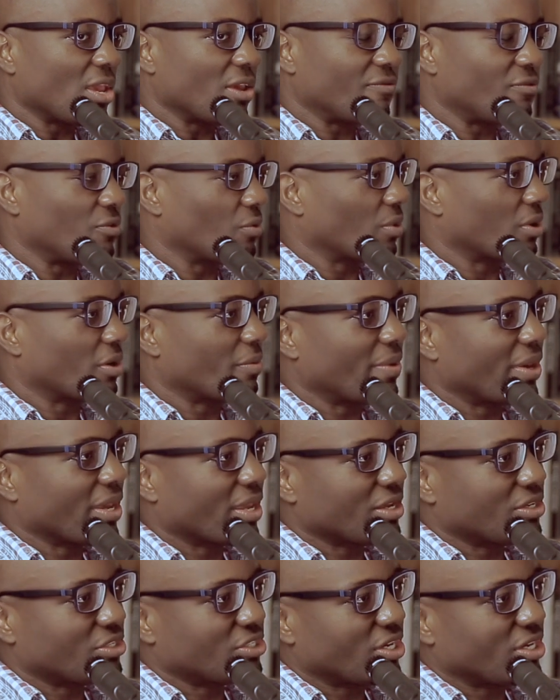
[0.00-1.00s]
if you want to
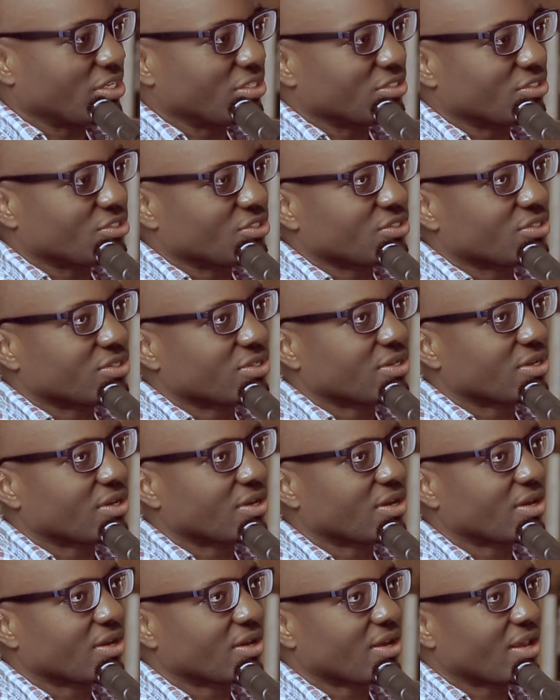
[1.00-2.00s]
make a change,
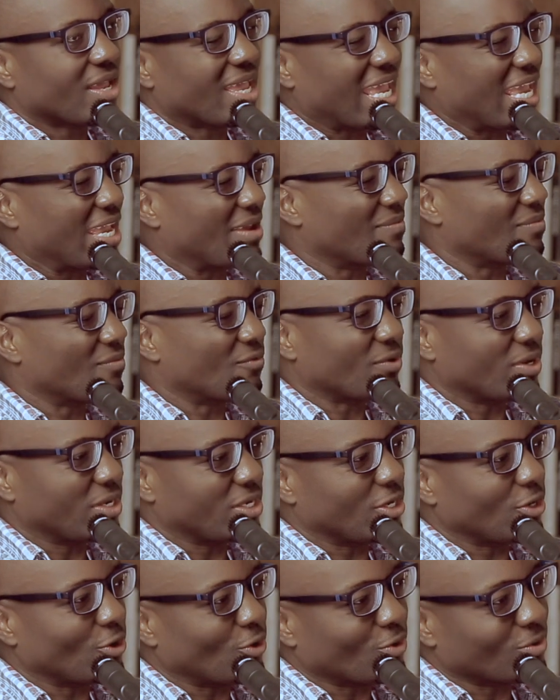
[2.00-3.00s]
aim
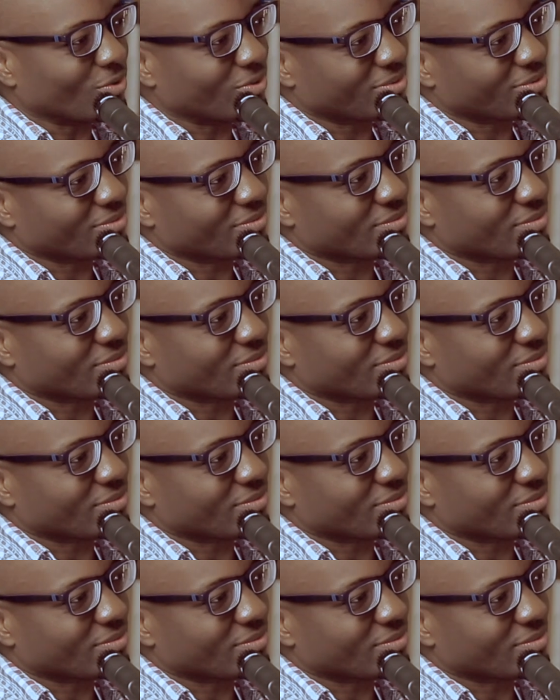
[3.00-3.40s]
really low.